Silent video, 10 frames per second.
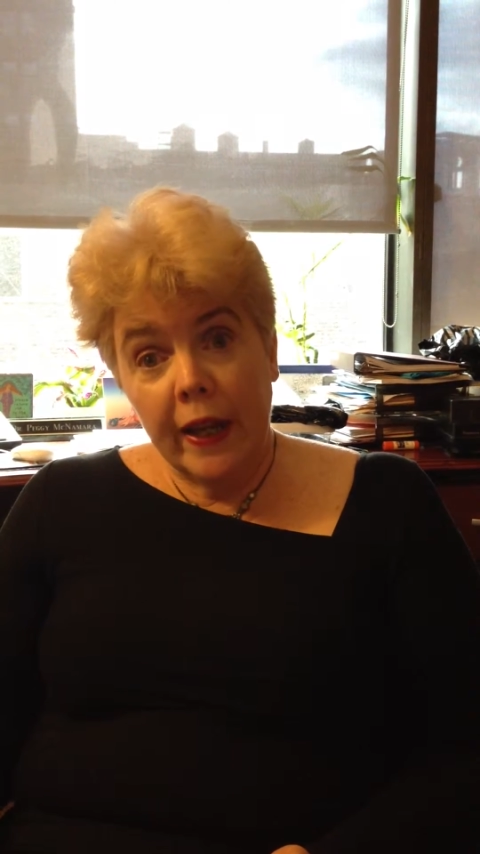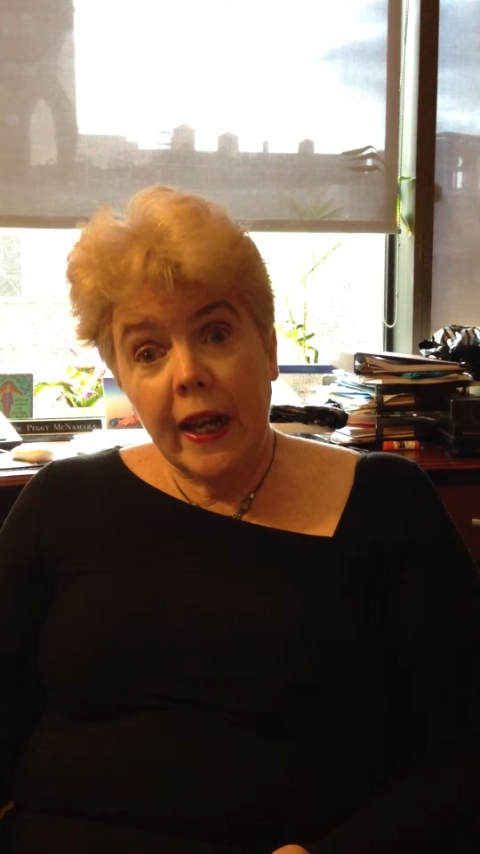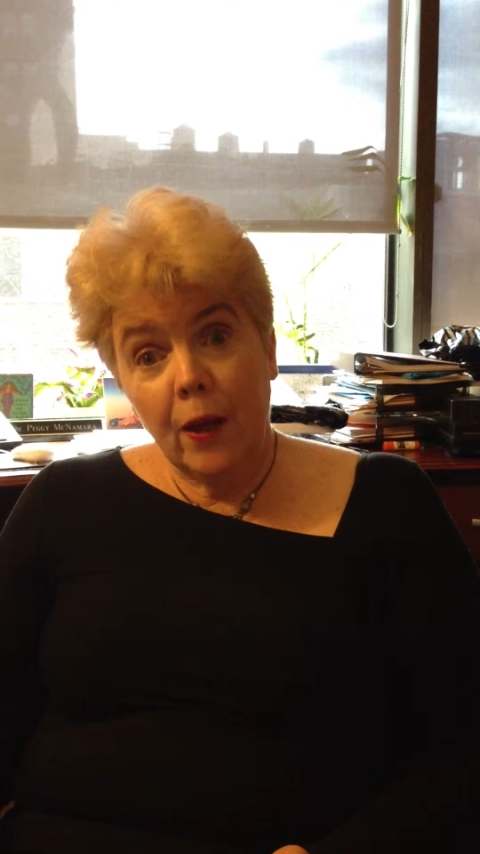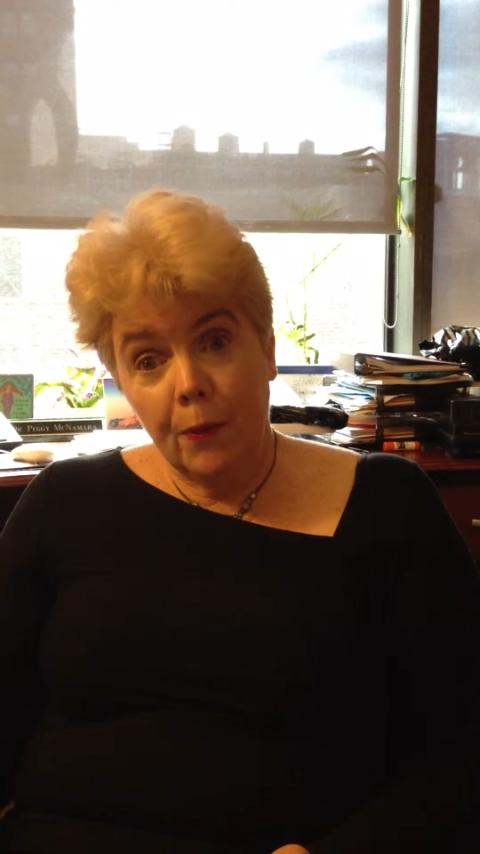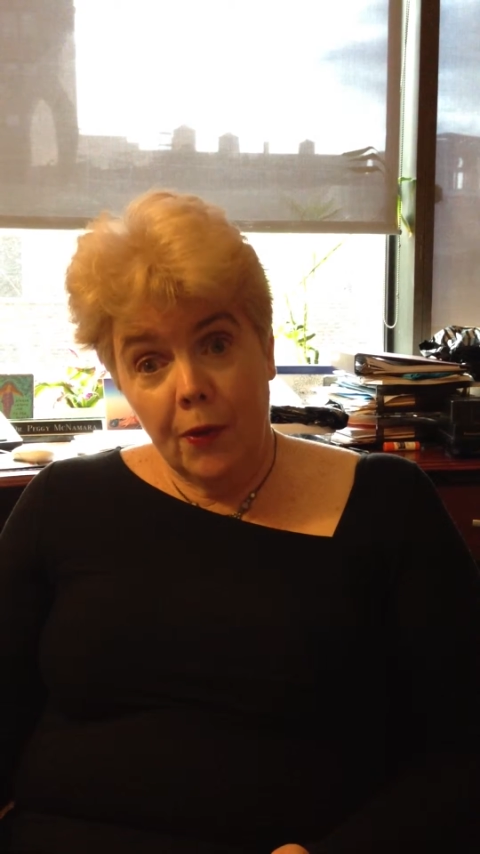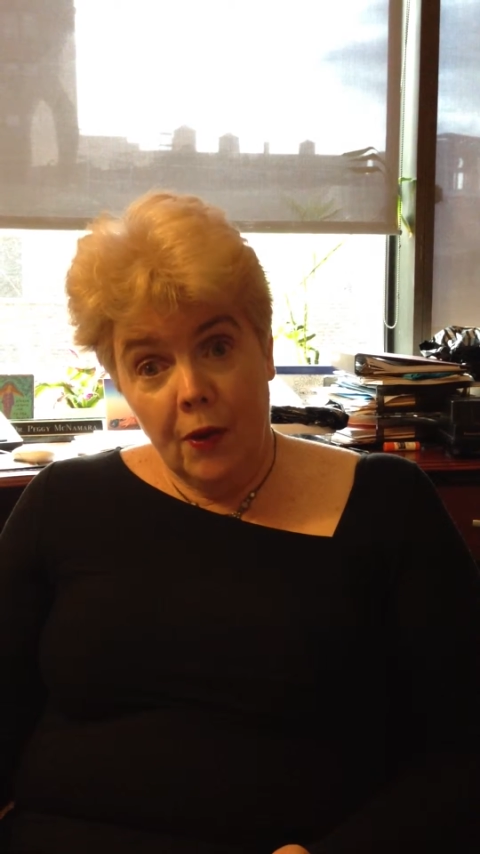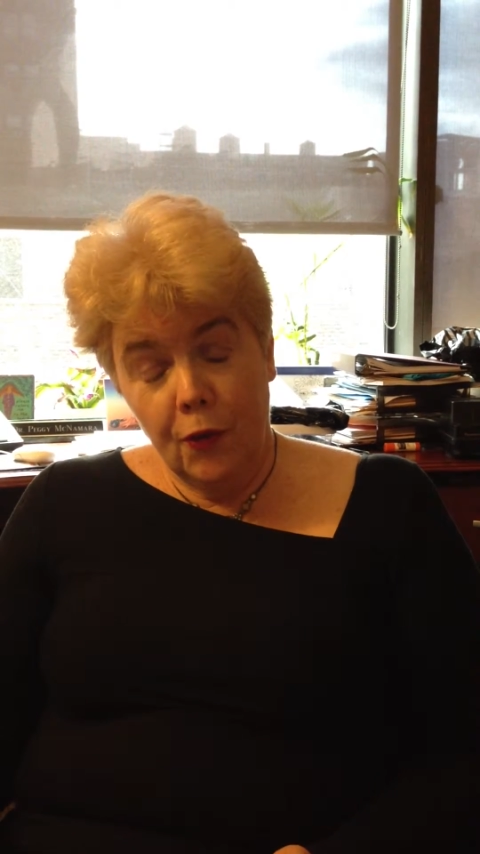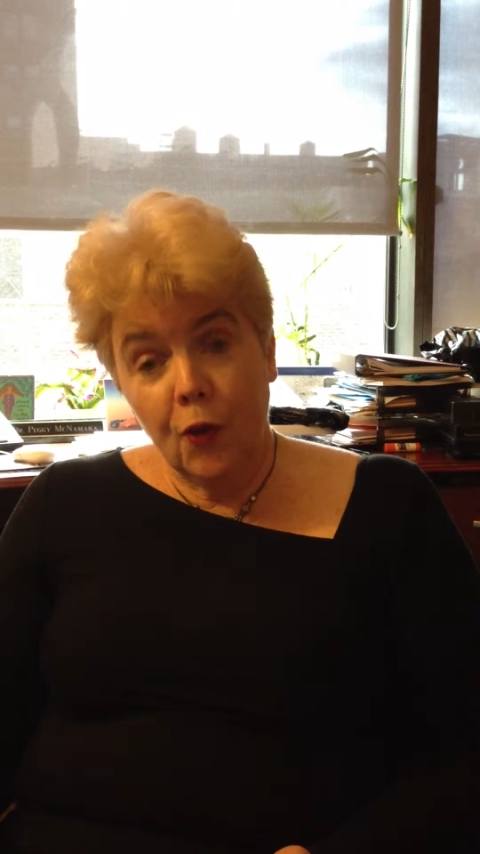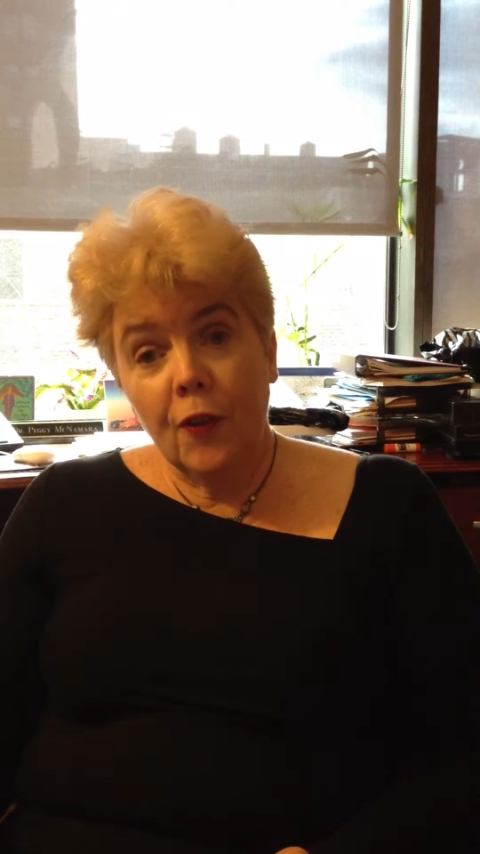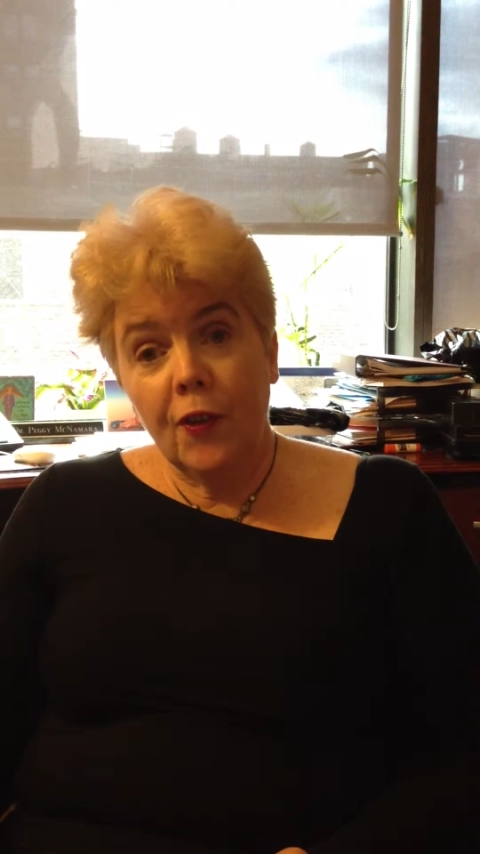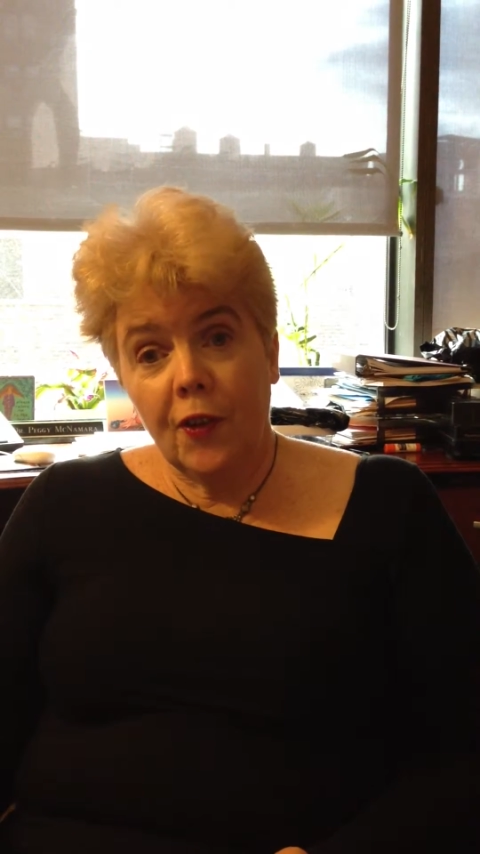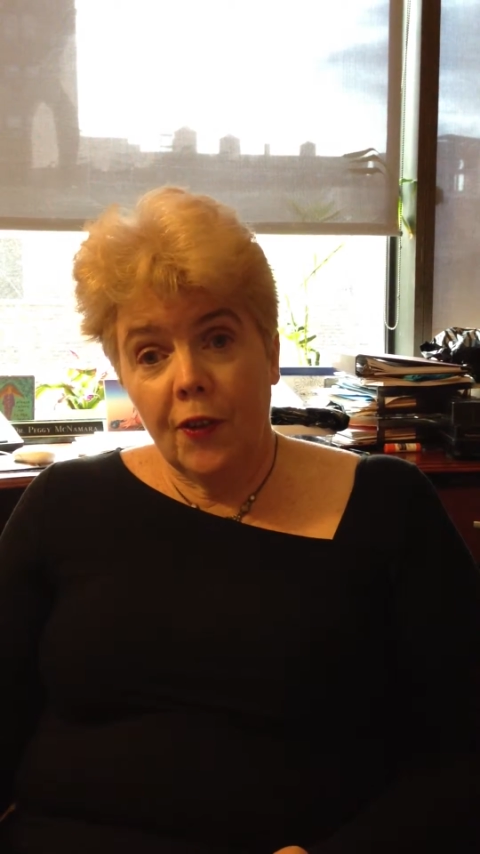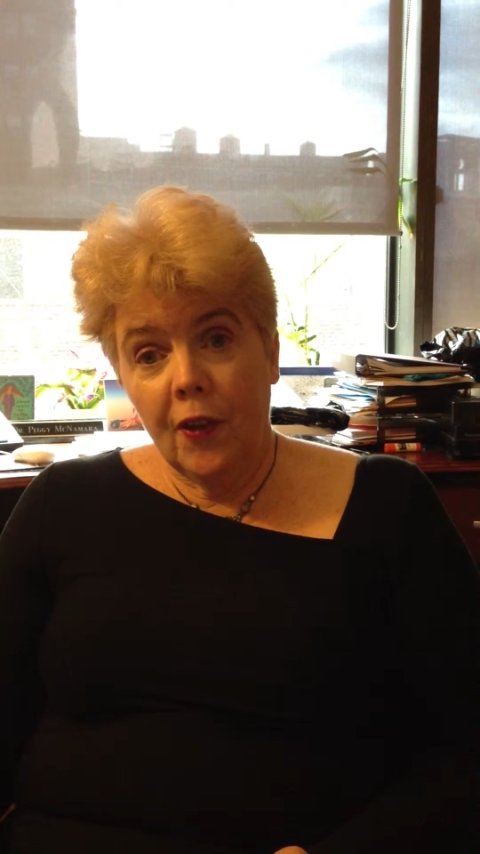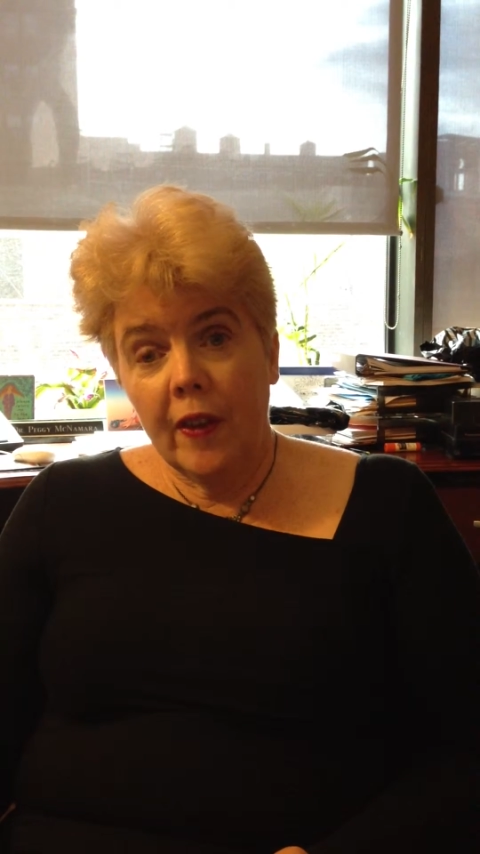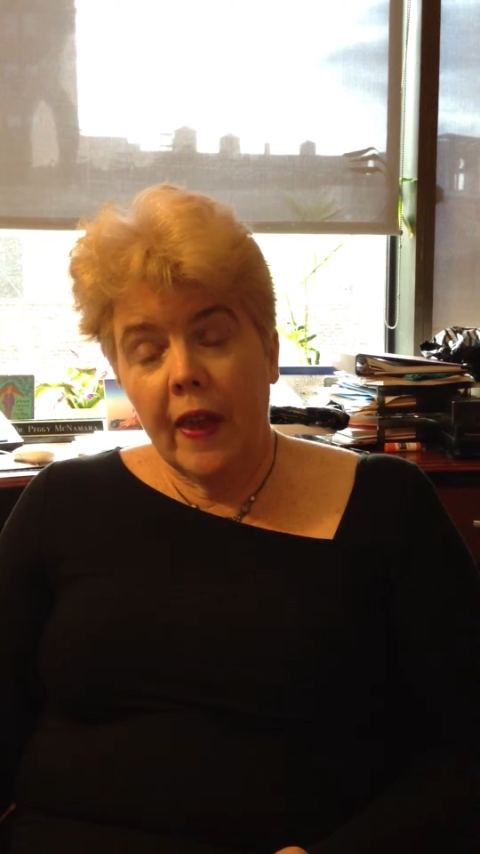and help students to
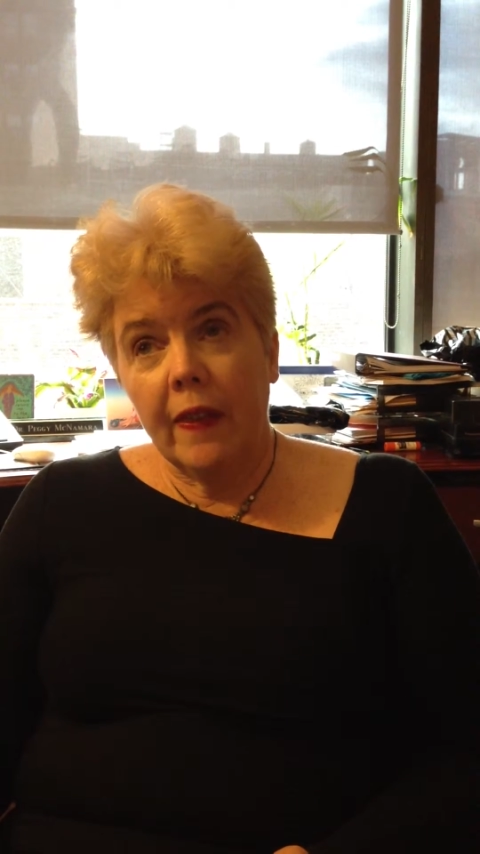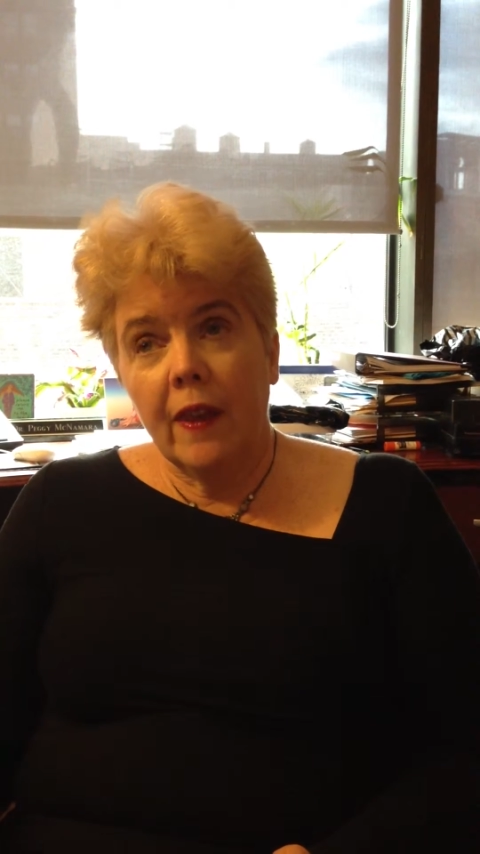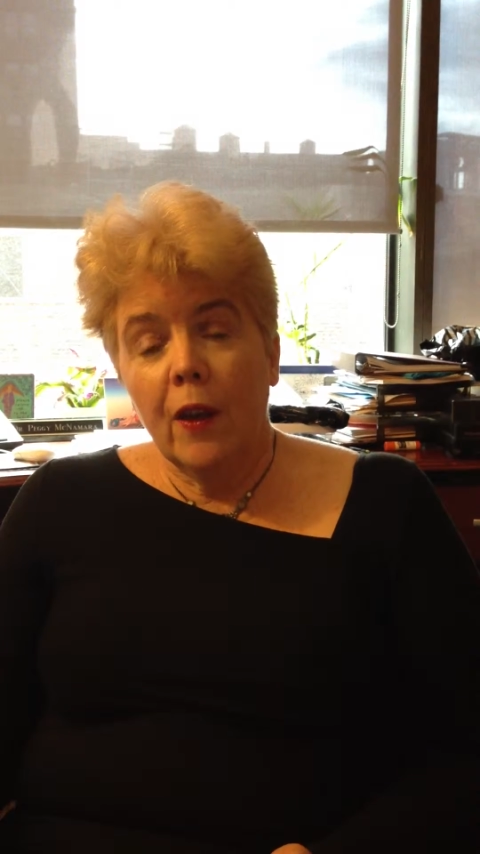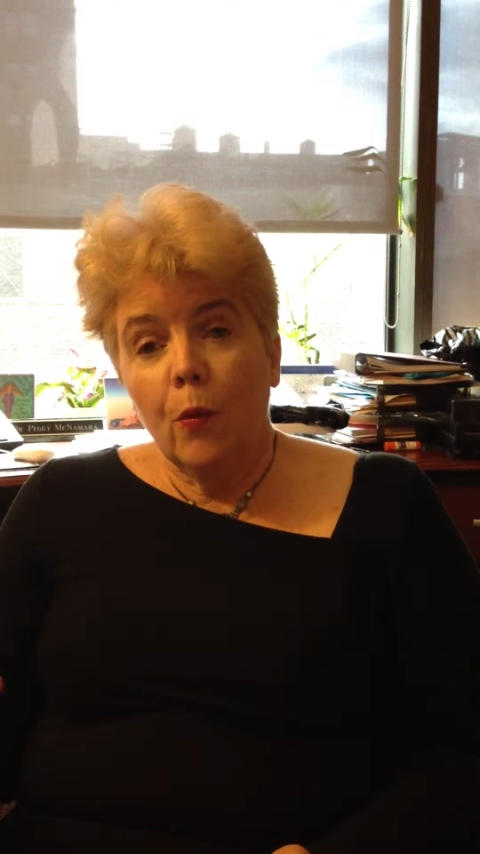see, that